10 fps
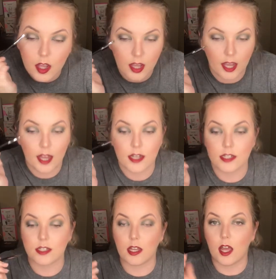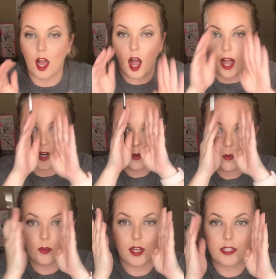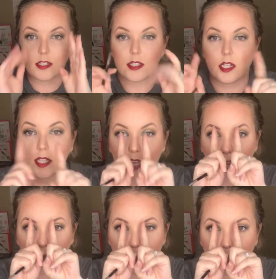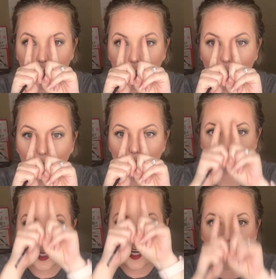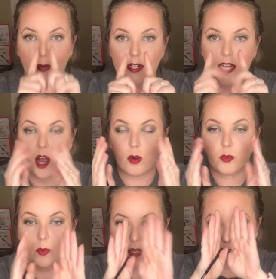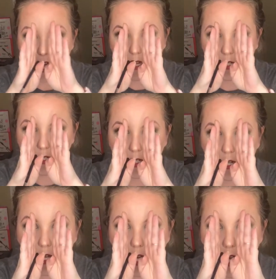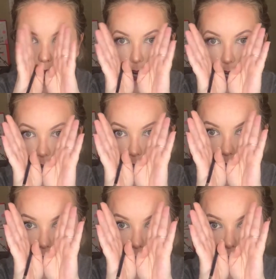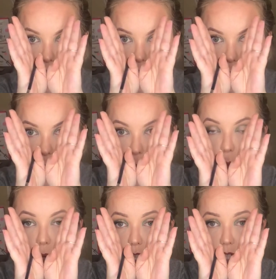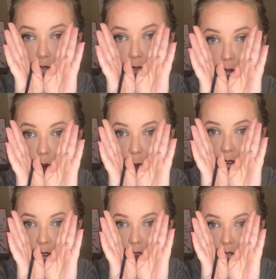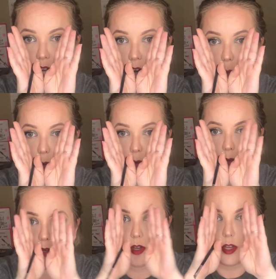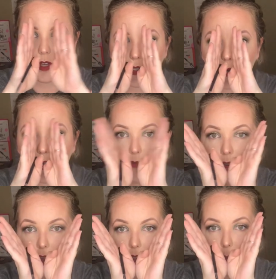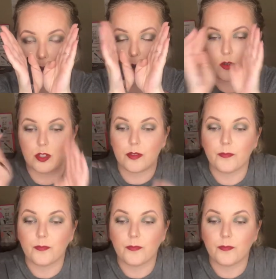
And I don't necessarily like mine to go straight up and down where they end. I kind of angle them outward just a little bit at the top. So I fan them out.